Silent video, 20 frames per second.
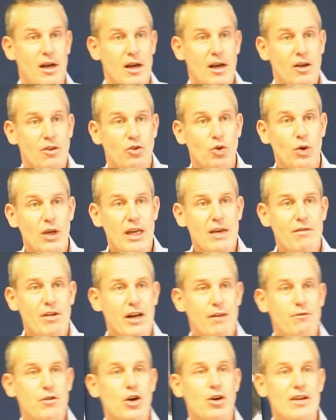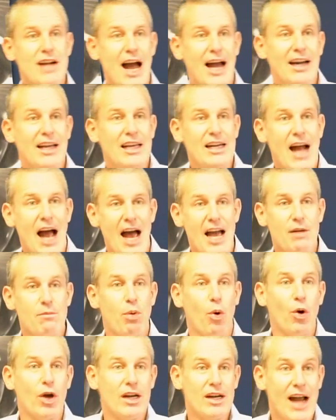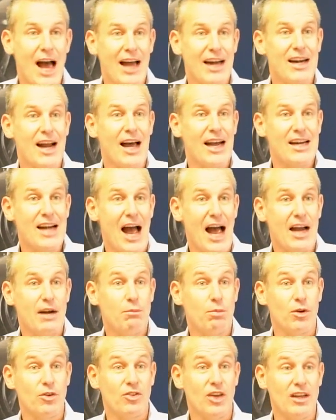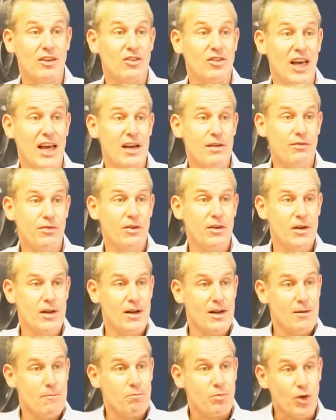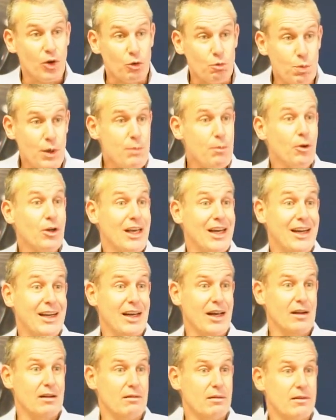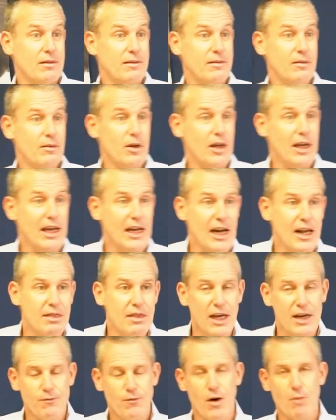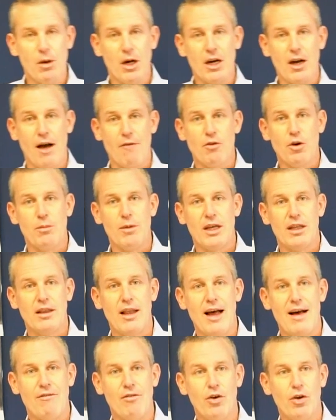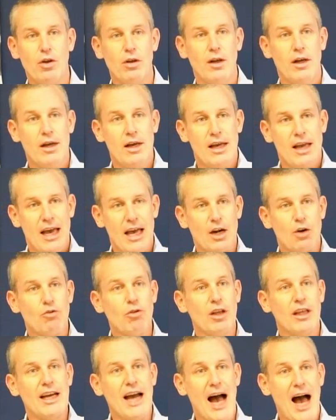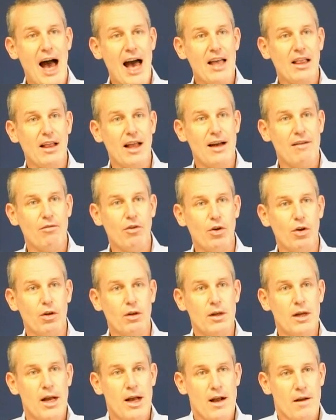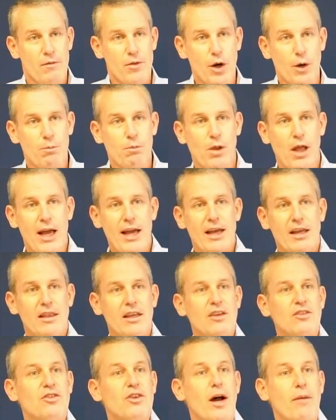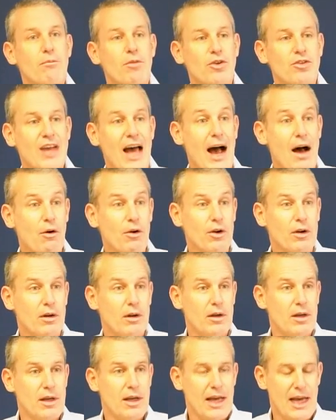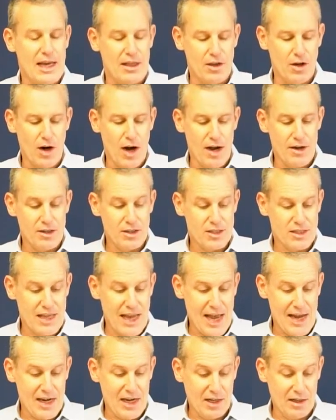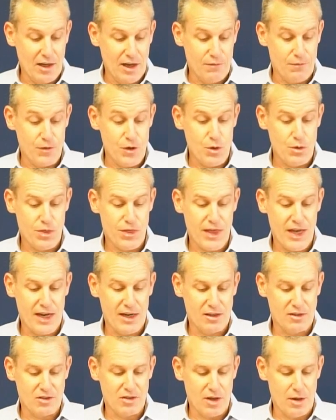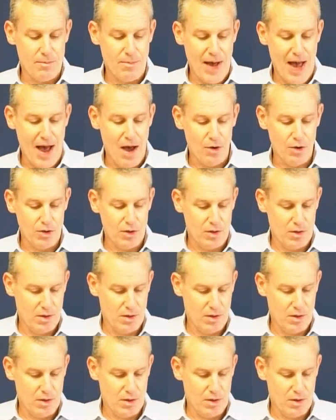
So even if you're 99.999% safe, there's people getting it. And I think from a government level and a really high level, they're playing these numbers out and they're understanding a few things about